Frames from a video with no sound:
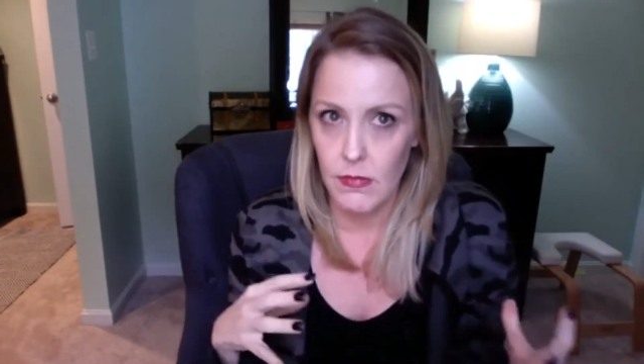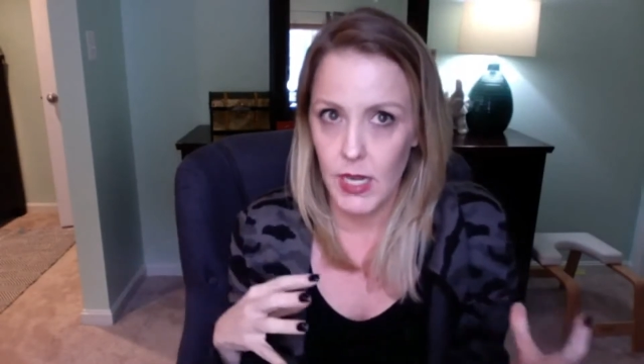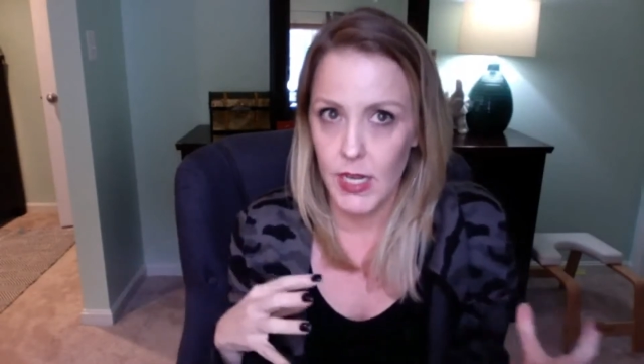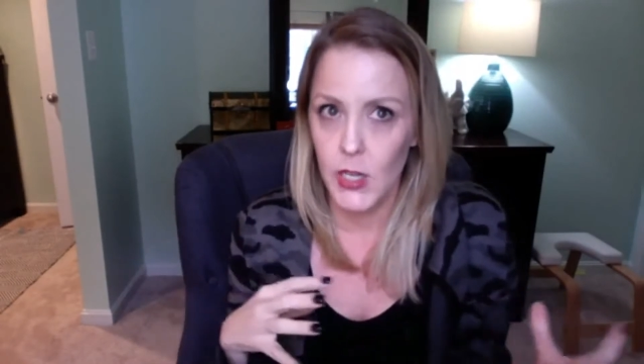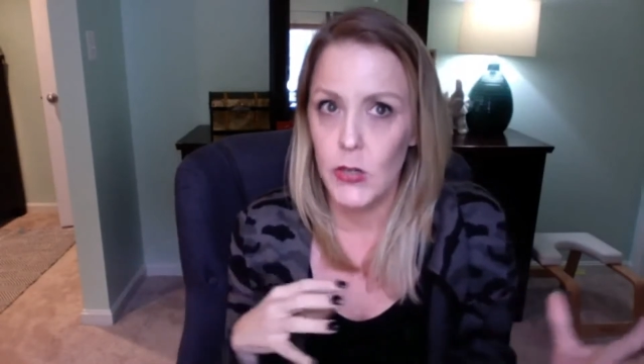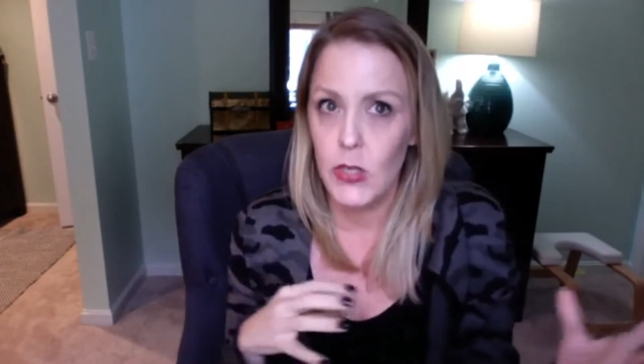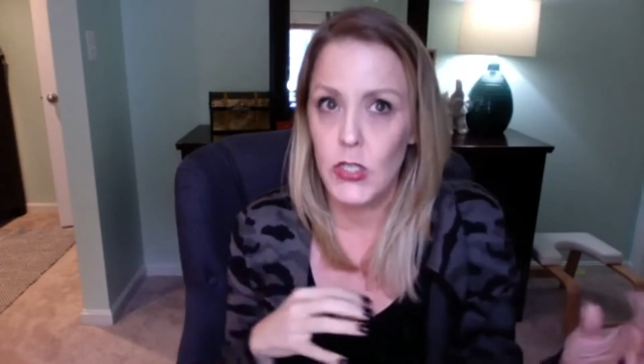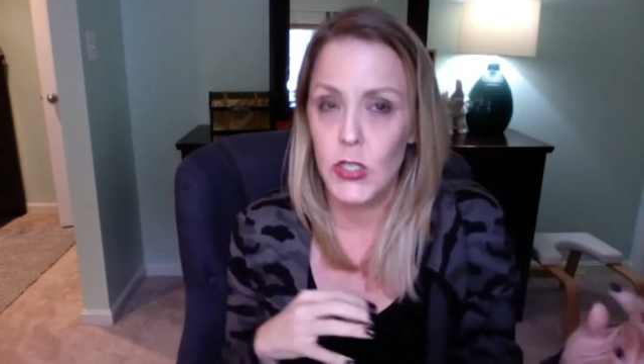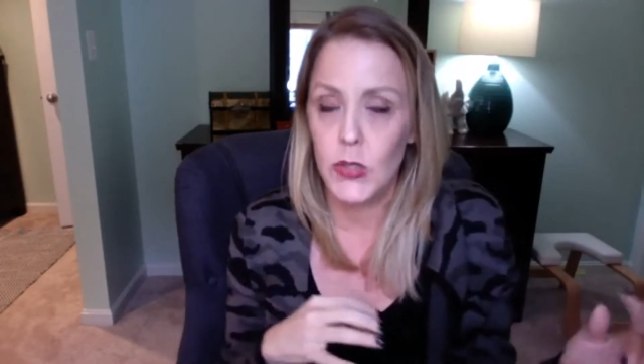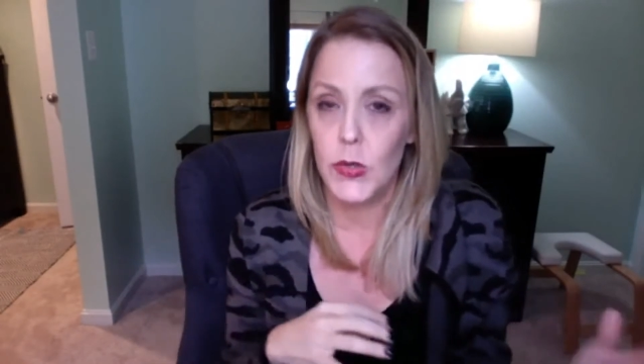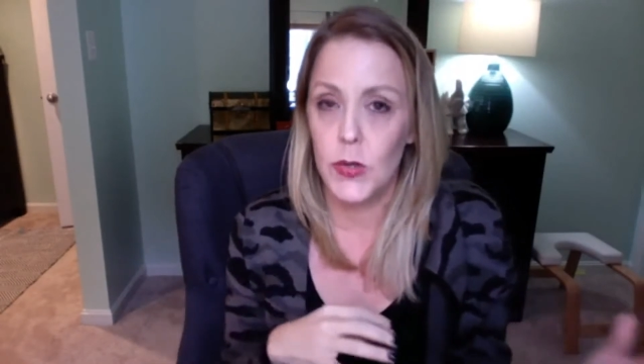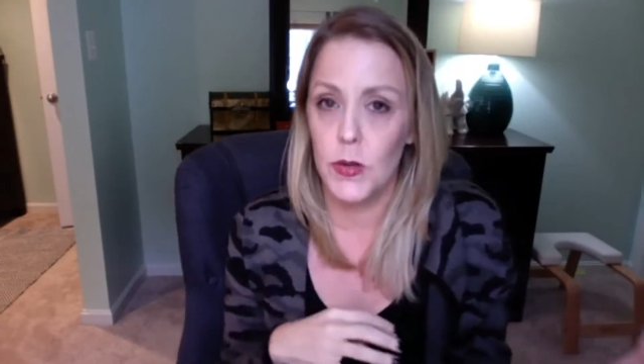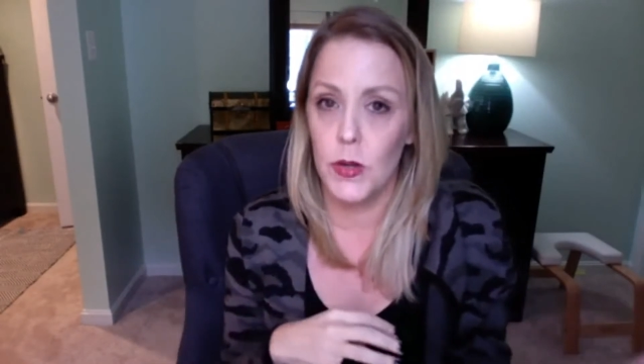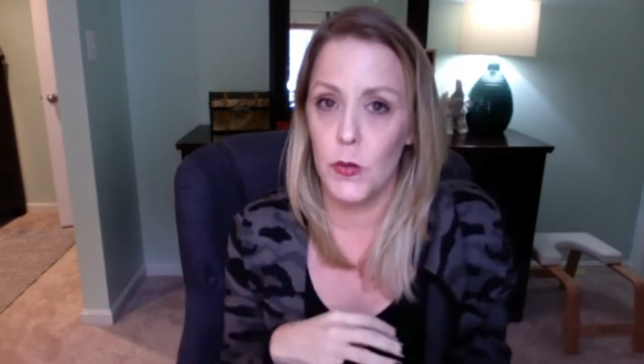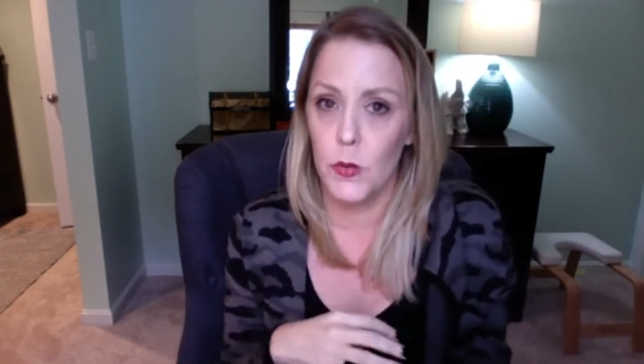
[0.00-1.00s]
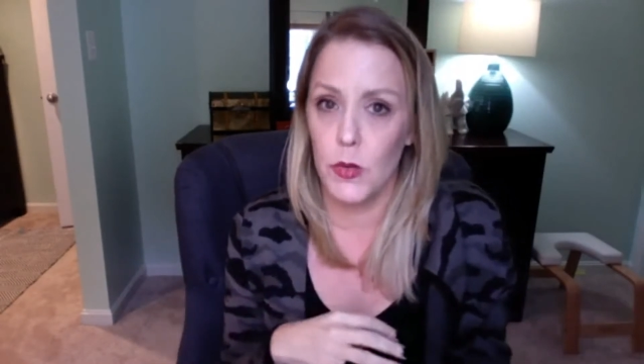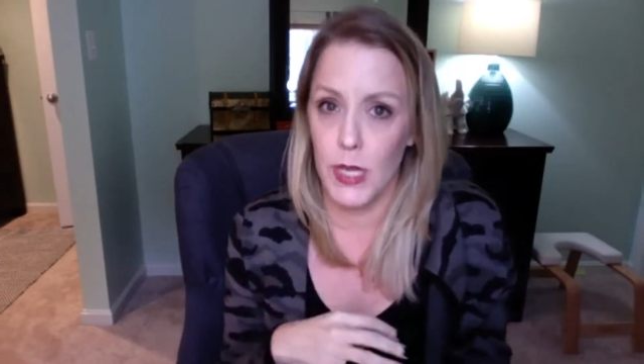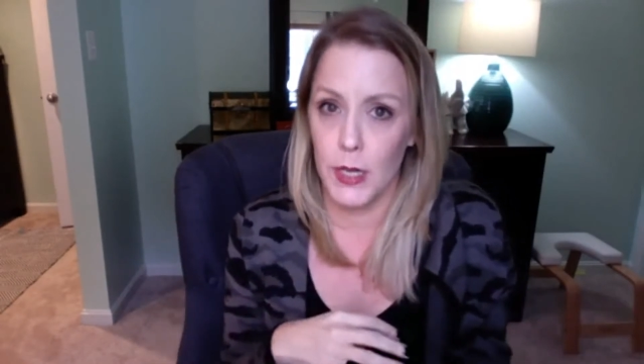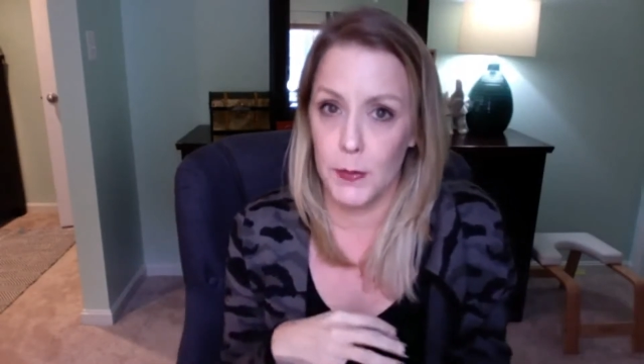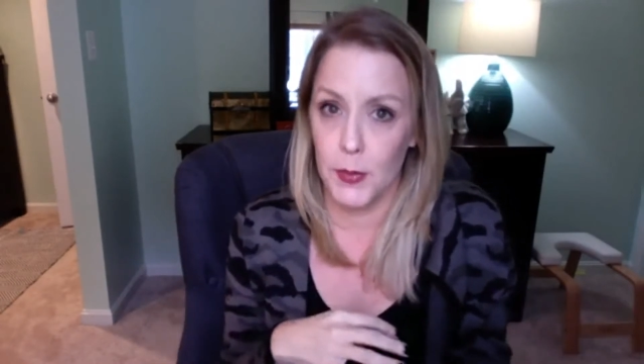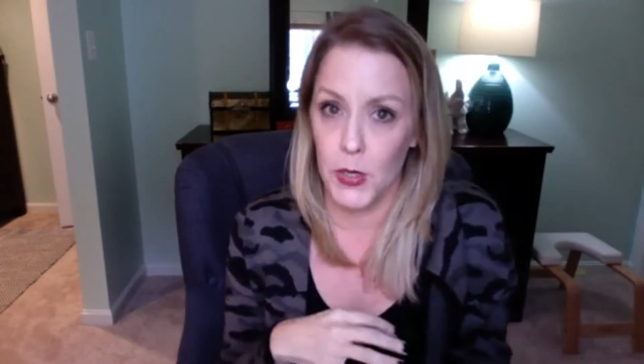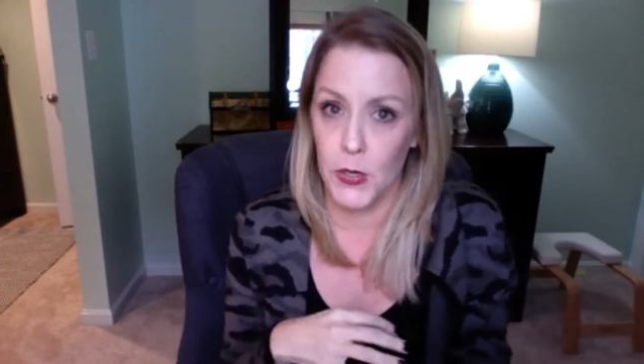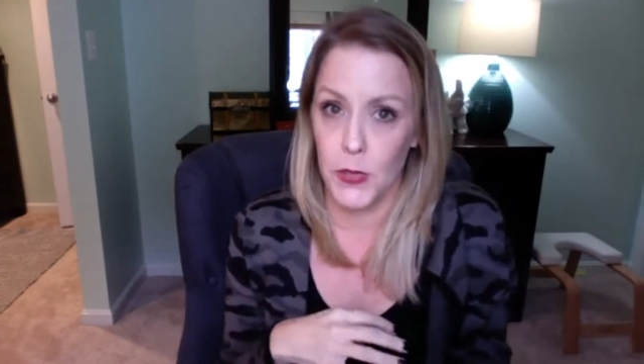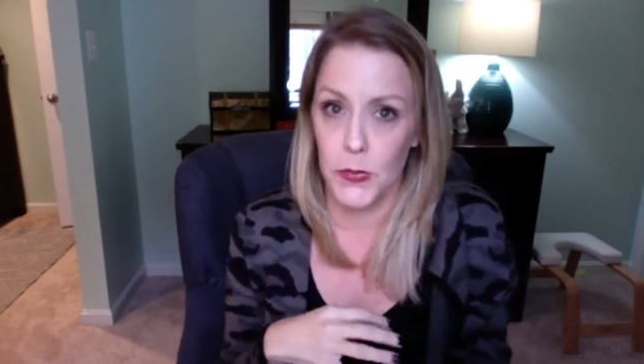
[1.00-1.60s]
and you can do it like per